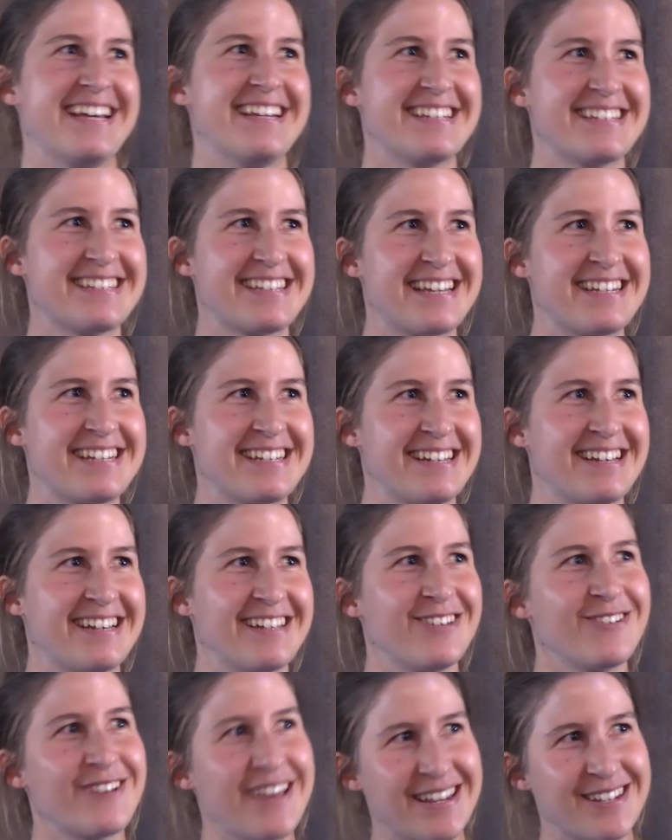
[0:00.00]
that is
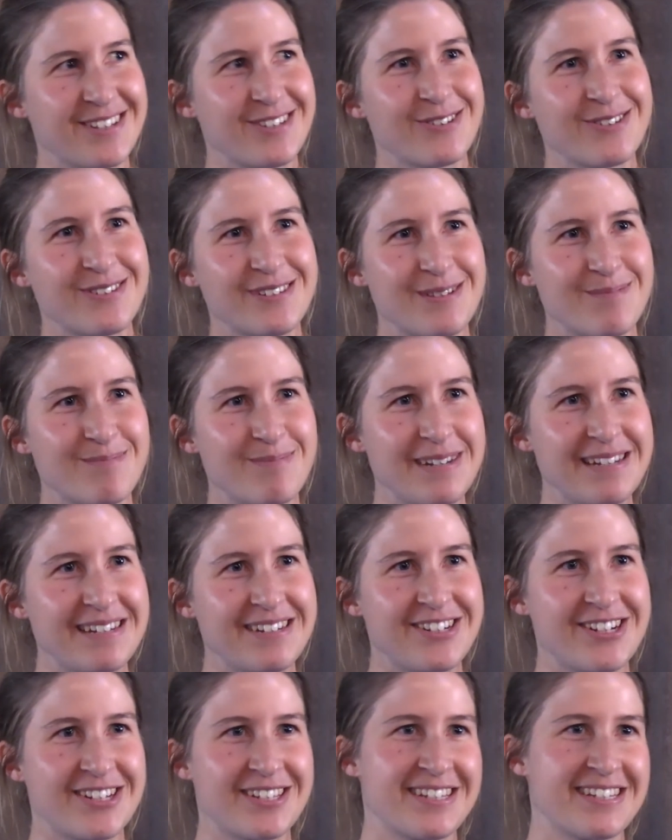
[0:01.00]
that you can so simply
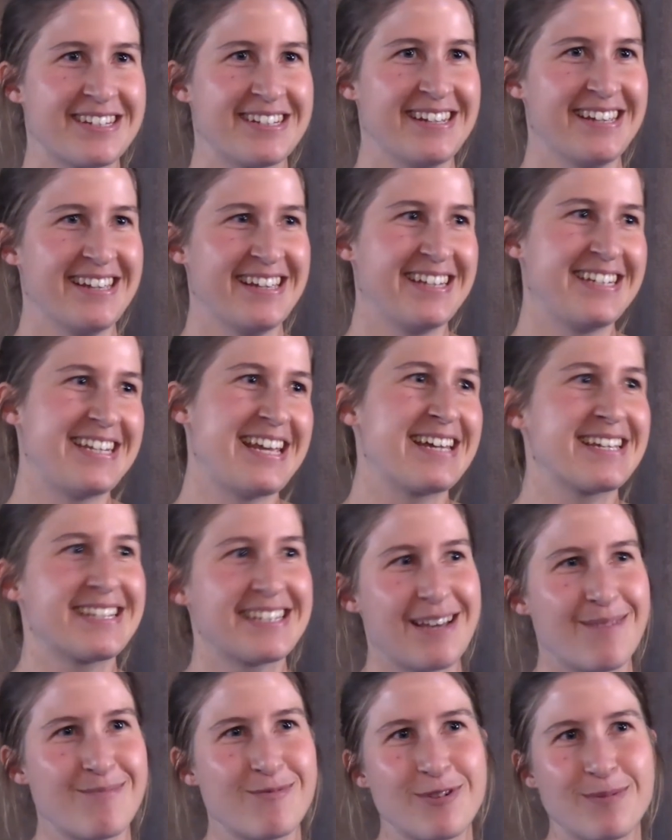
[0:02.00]
just take
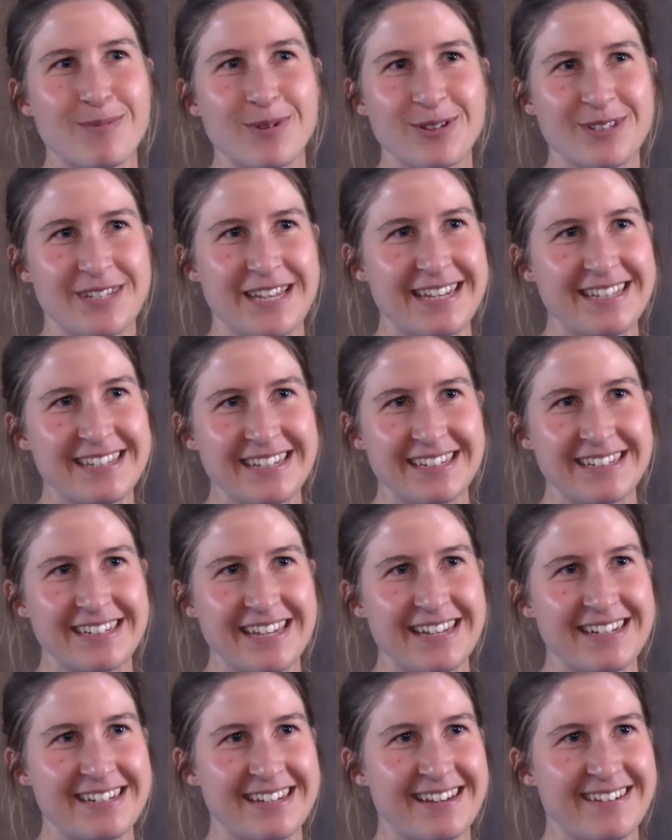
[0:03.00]
some remote sensing
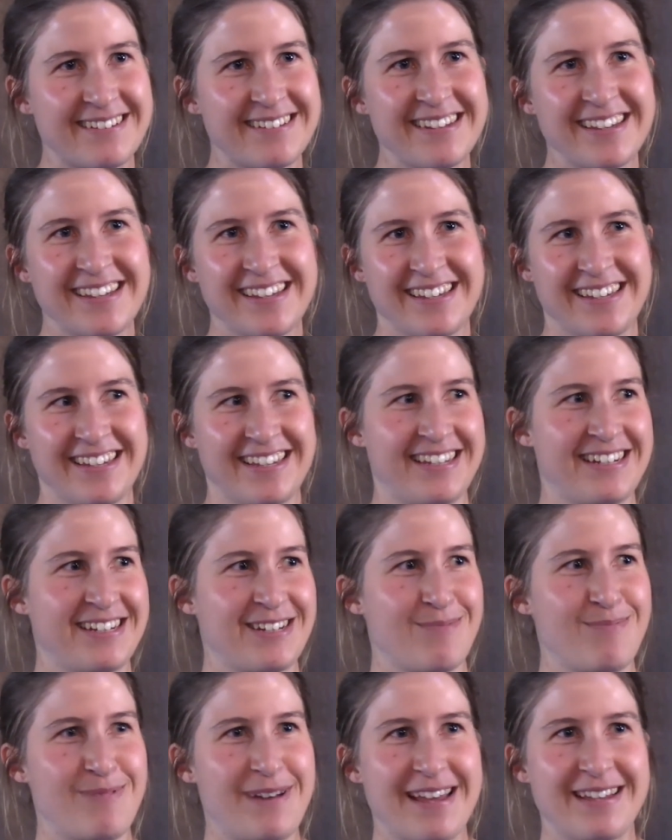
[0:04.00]
data and
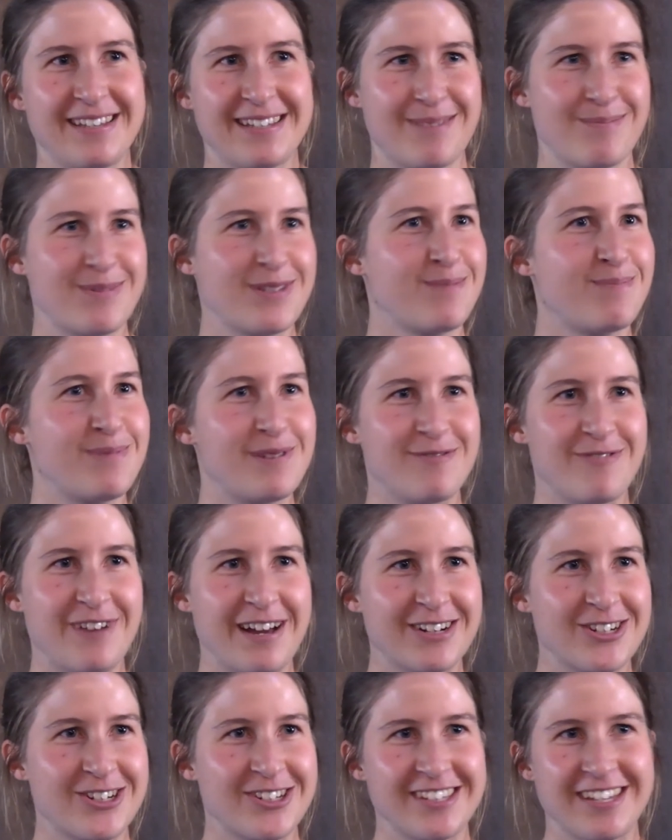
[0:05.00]
apply some simple
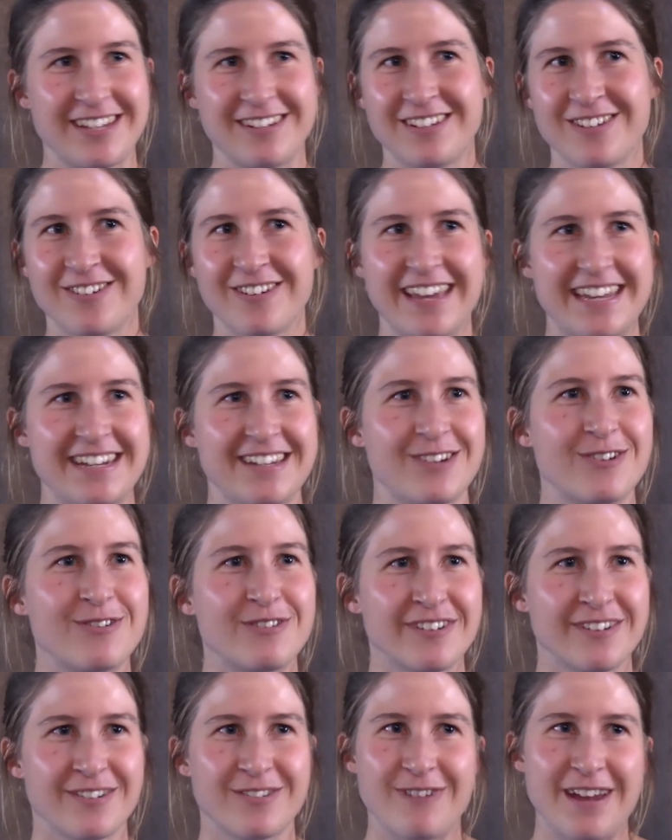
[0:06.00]
functions and you get a
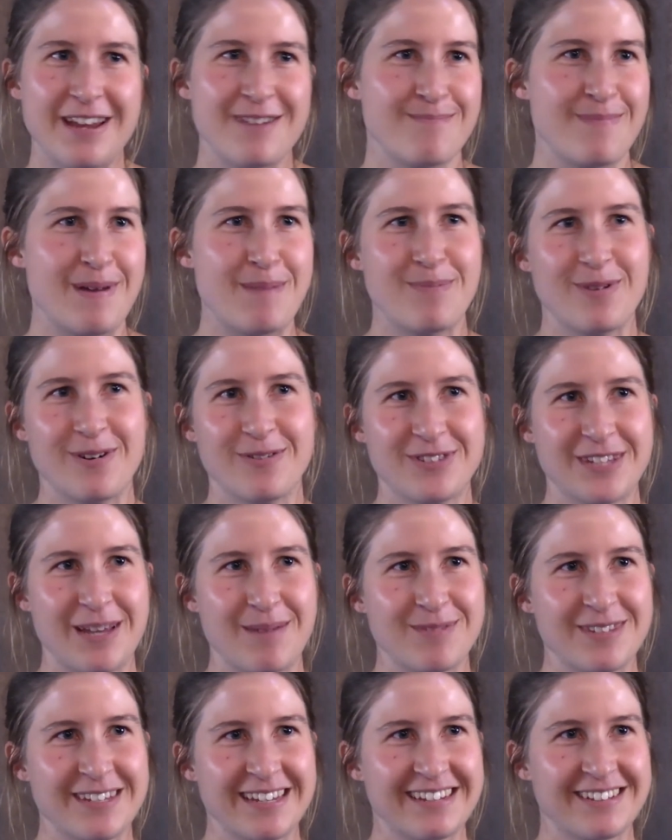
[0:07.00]
great map of
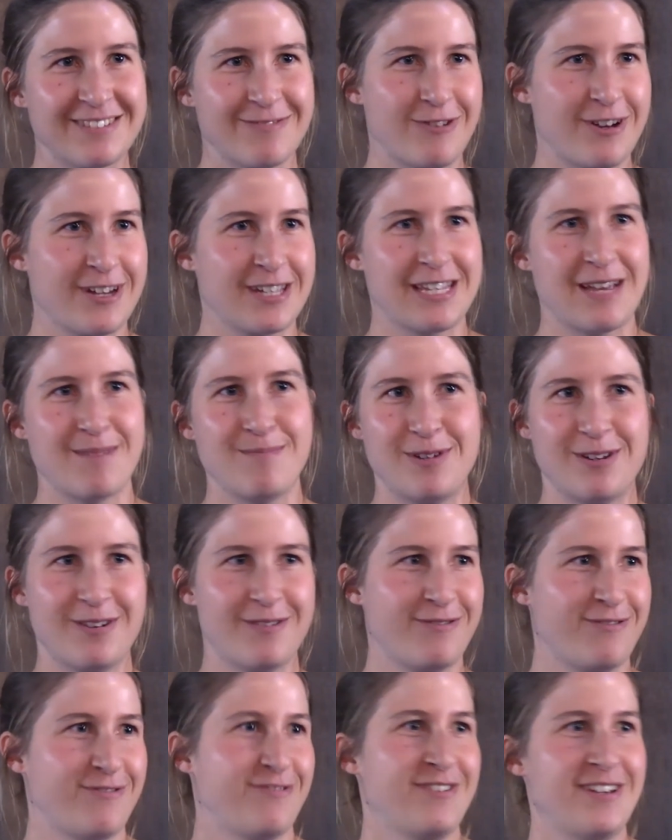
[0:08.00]
something, for example,
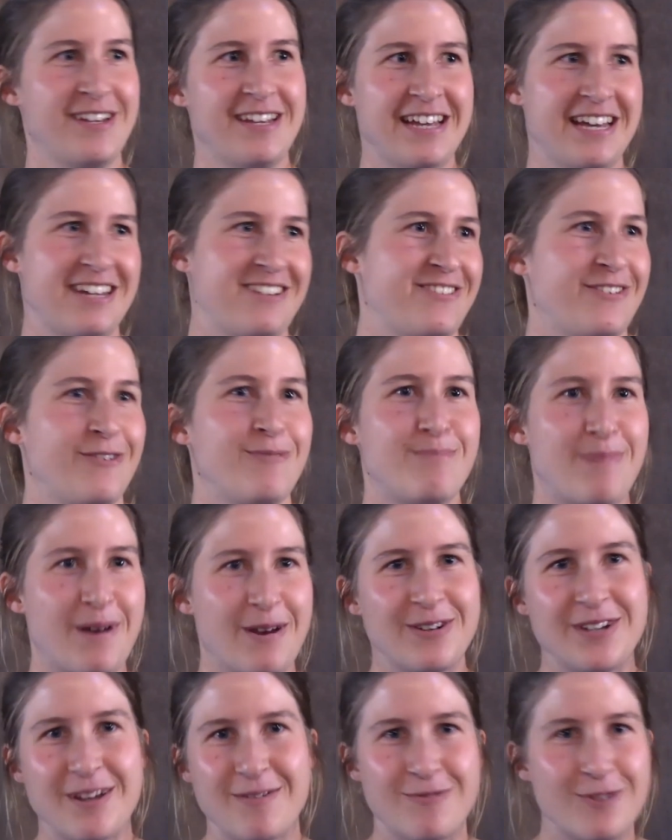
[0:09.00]
of,
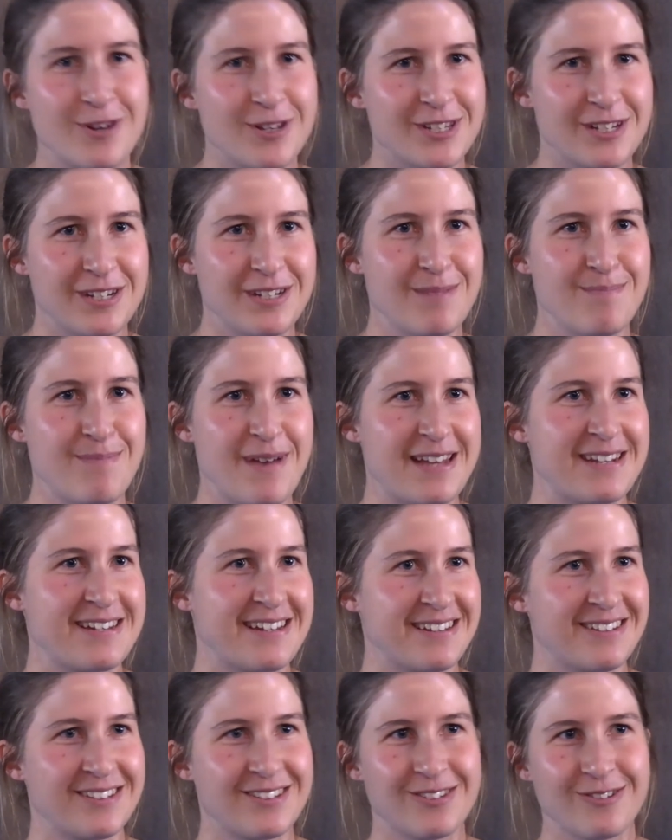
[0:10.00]
biodiversity
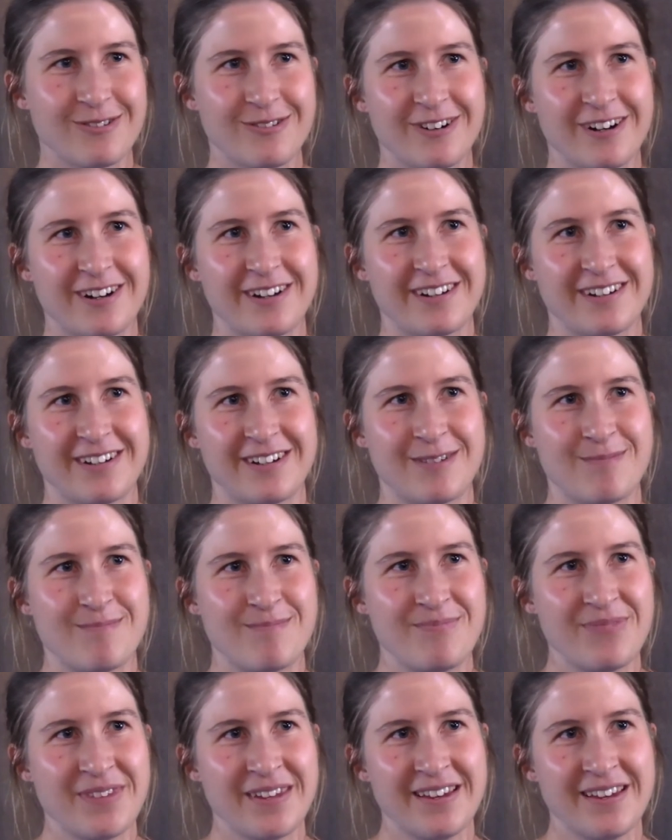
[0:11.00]
patterns or